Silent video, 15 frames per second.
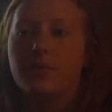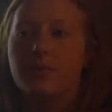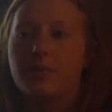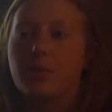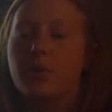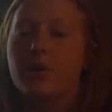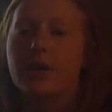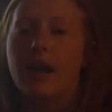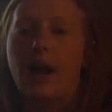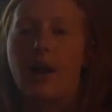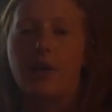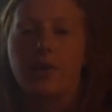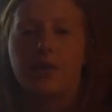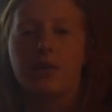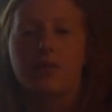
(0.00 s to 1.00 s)
more
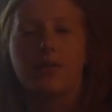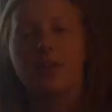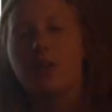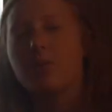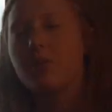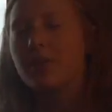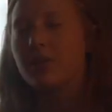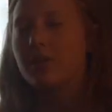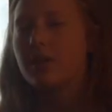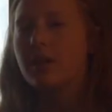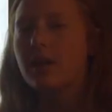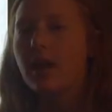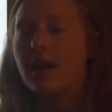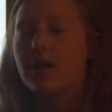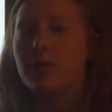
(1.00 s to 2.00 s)
calorie
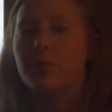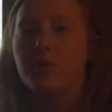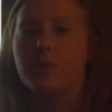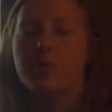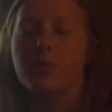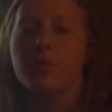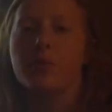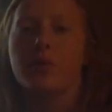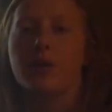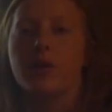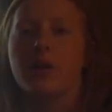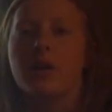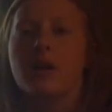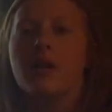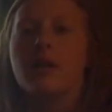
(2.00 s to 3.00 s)
availability, I could put
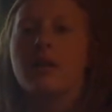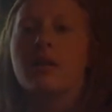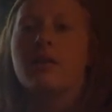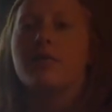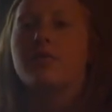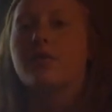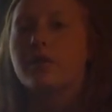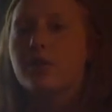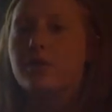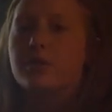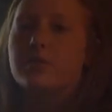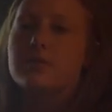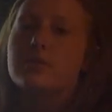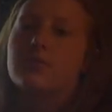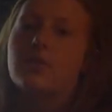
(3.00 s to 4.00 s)
more
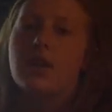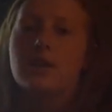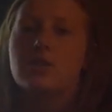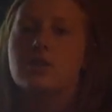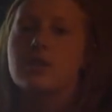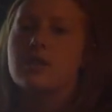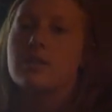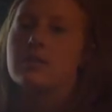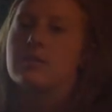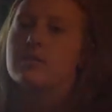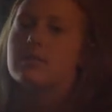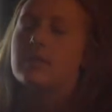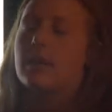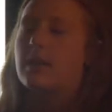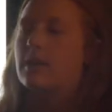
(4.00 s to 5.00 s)
fruits,
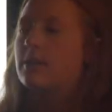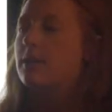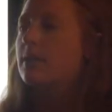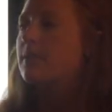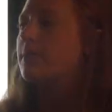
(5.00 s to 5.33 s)
veggies, like